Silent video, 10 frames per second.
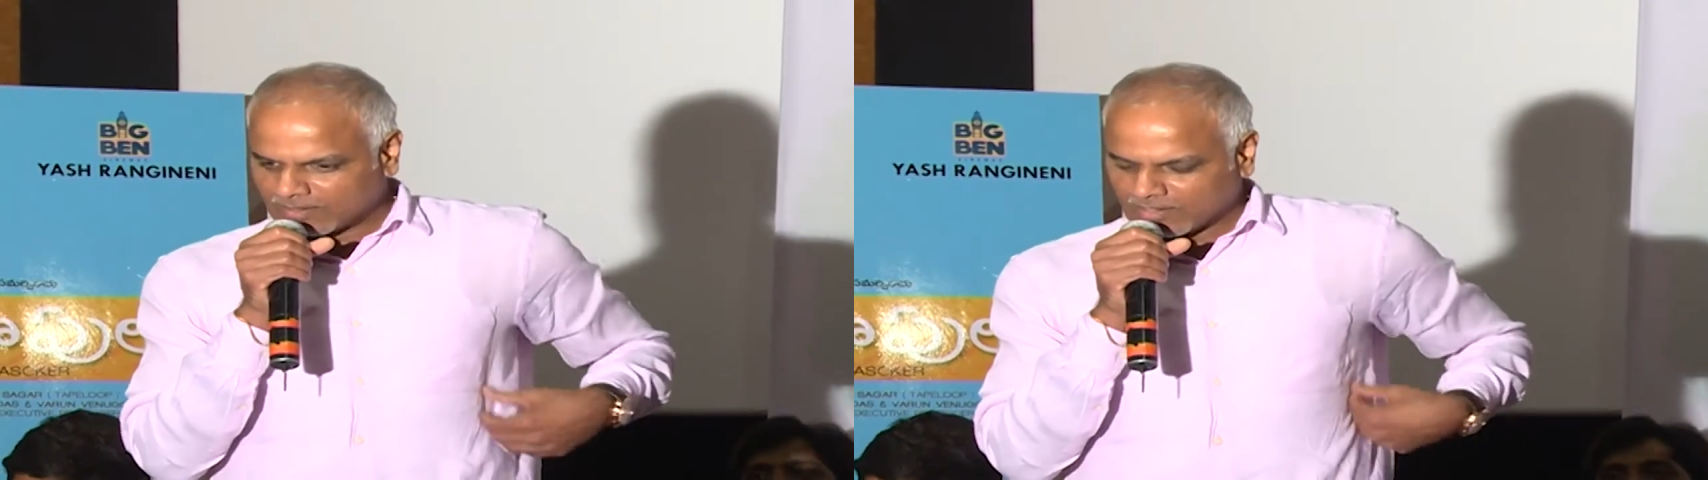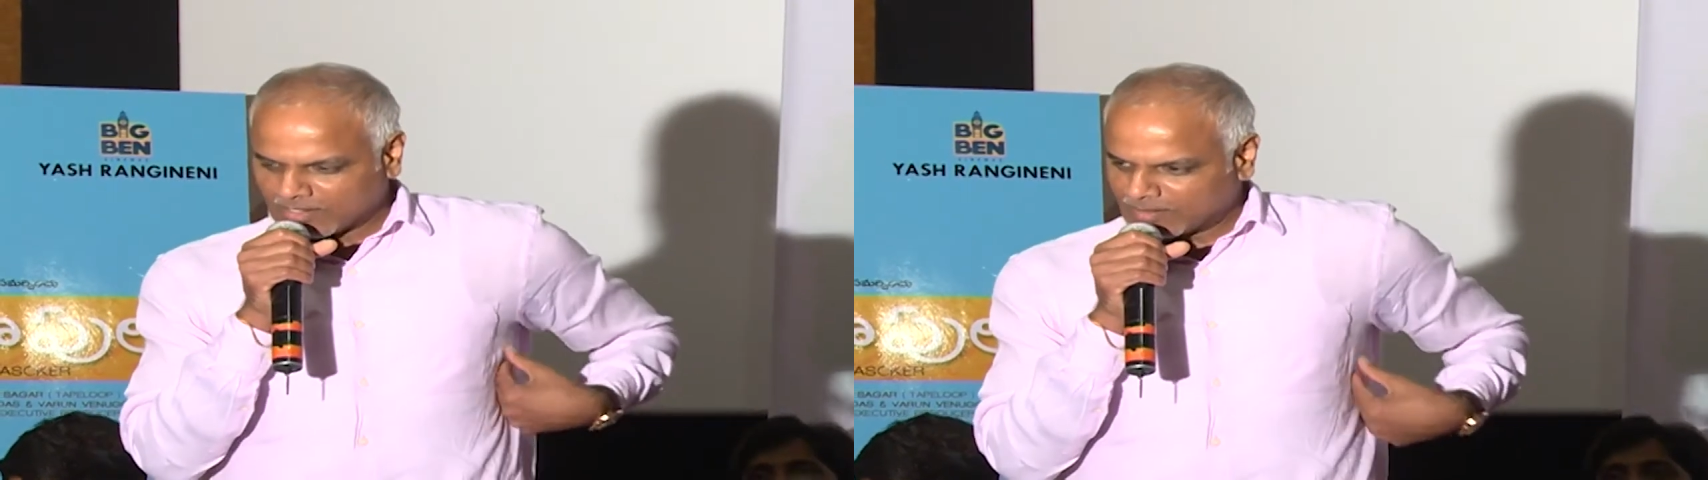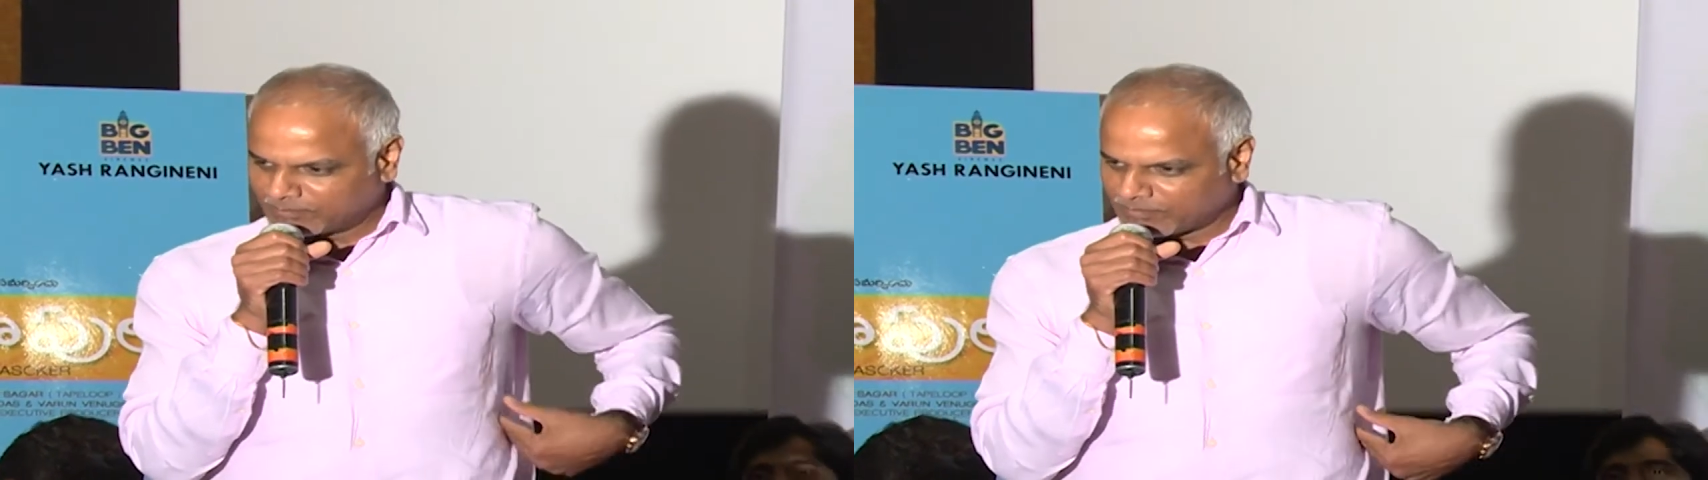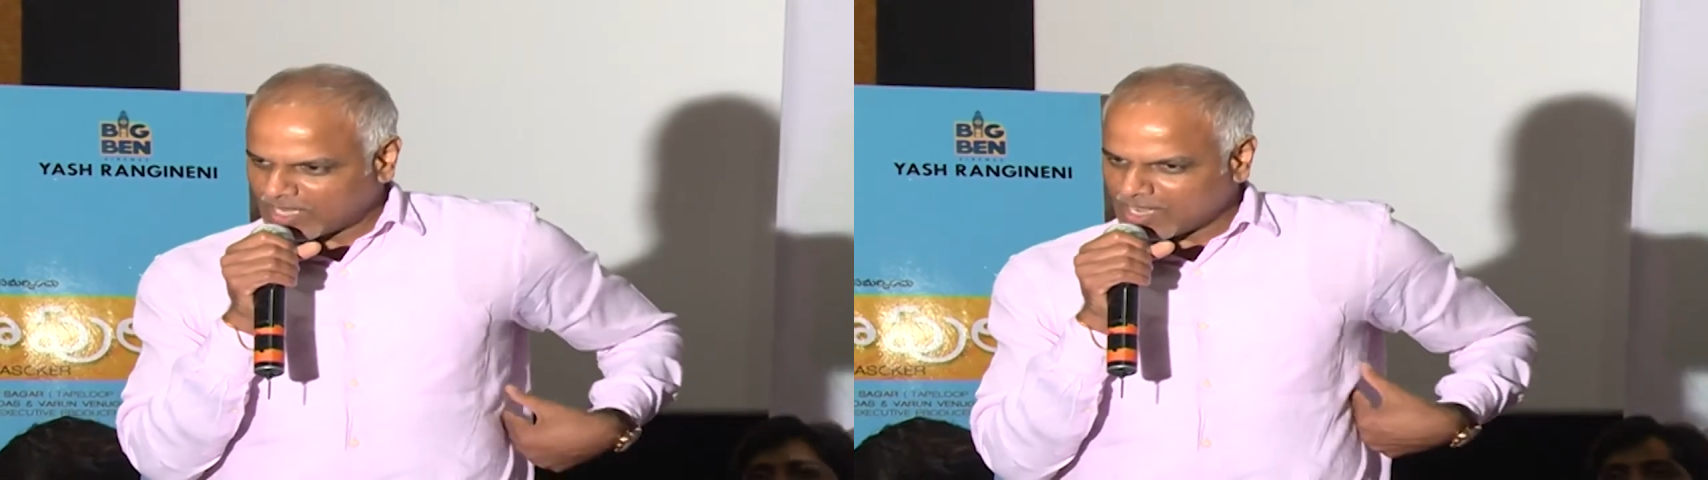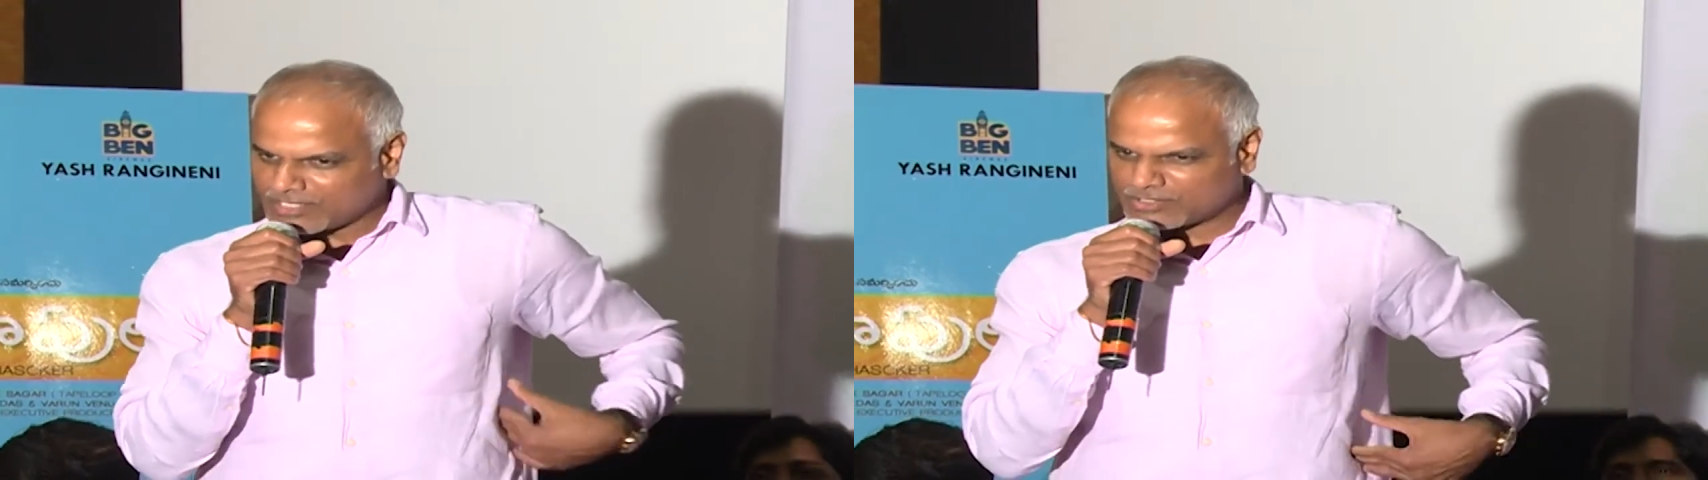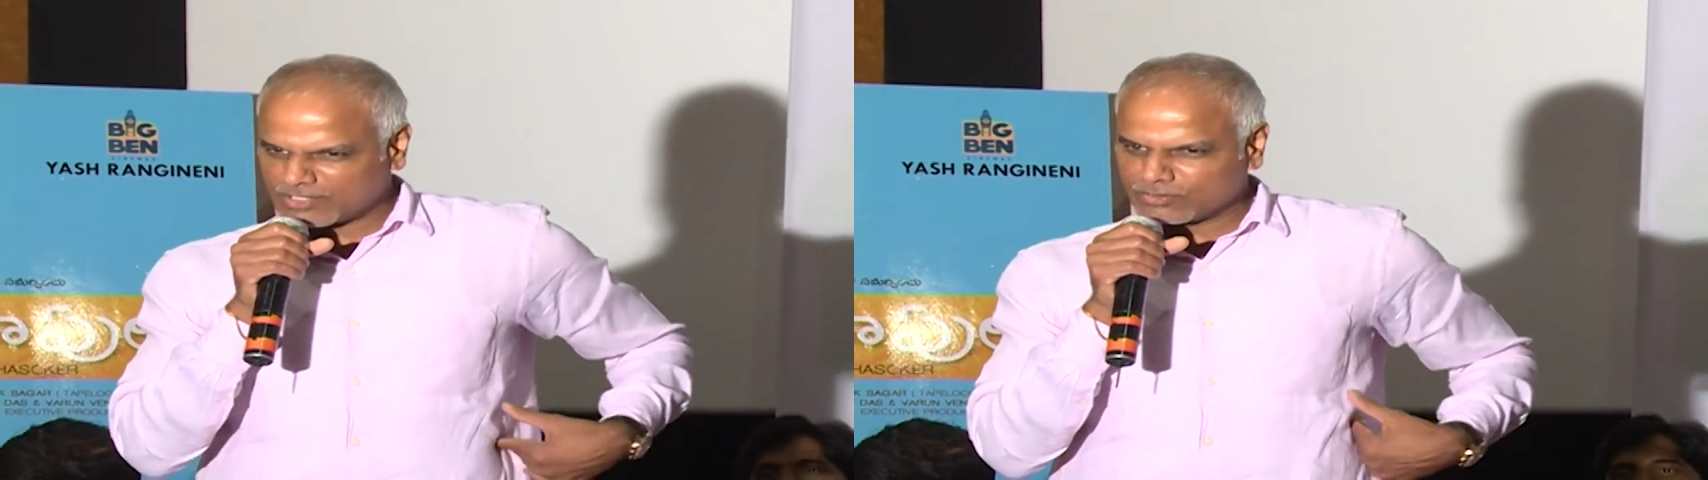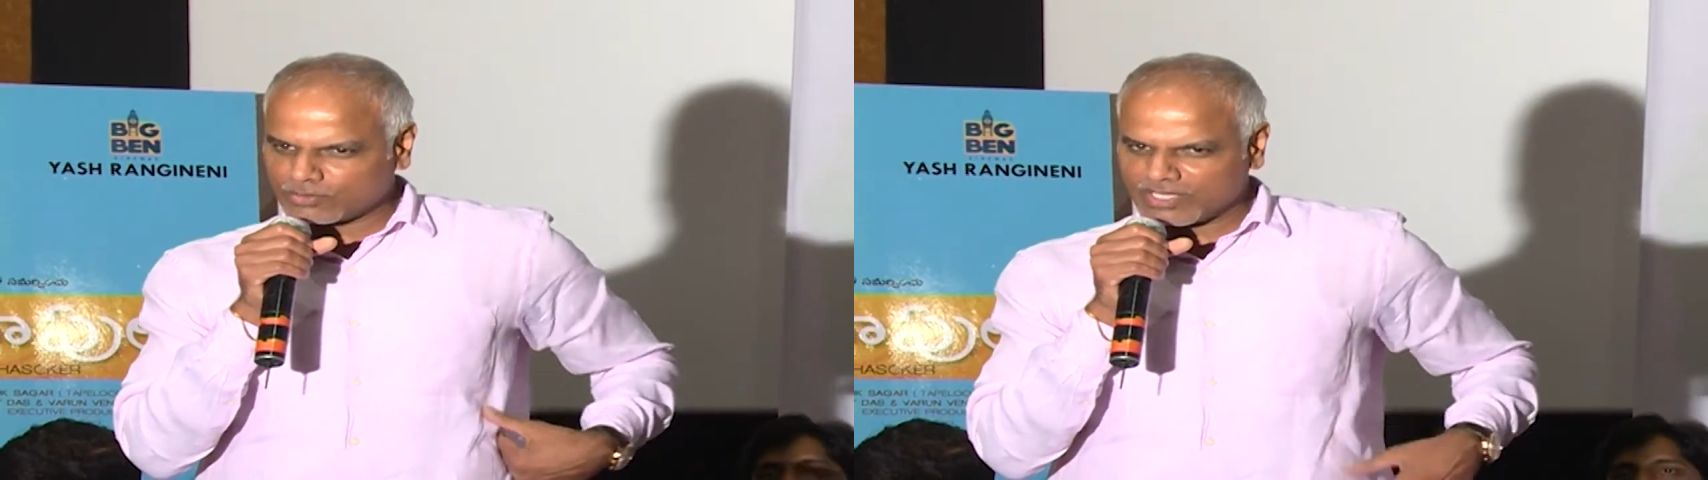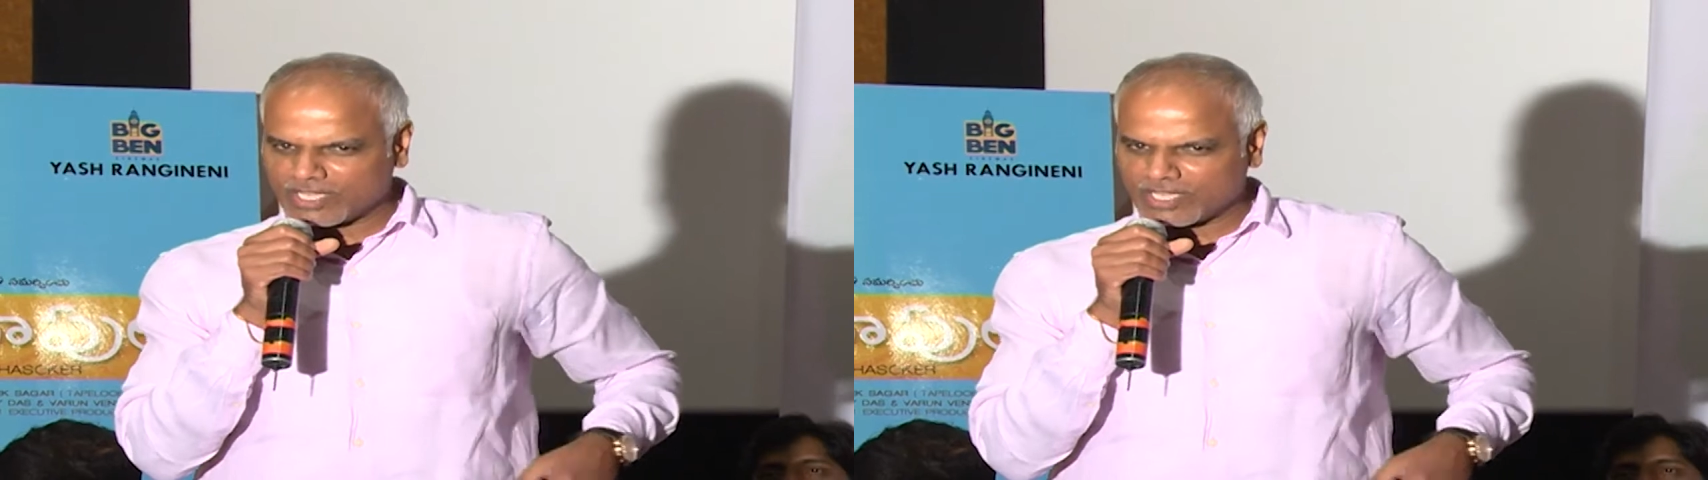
Aa ishtam tote